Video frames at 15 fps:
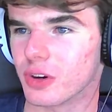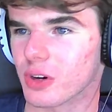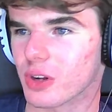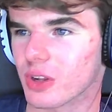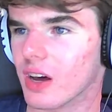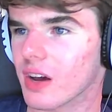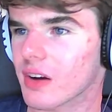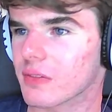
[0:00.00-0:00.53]
a
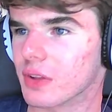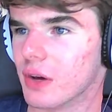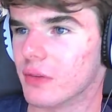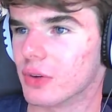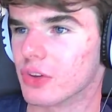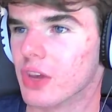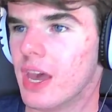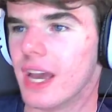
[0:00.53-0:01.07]
lot of levels.
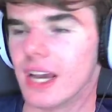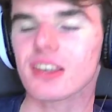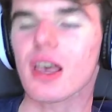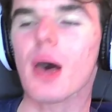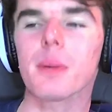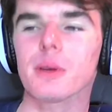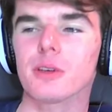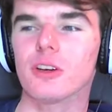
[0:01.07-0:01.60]
It's
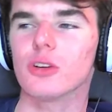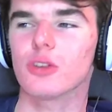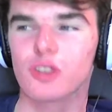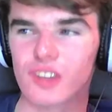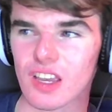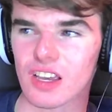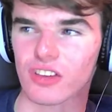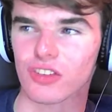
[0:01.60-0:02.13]
episode
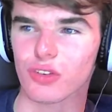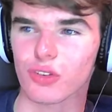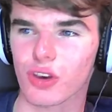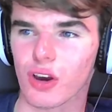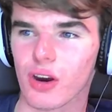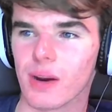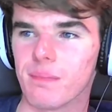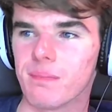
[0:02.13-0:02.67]
6, sorry.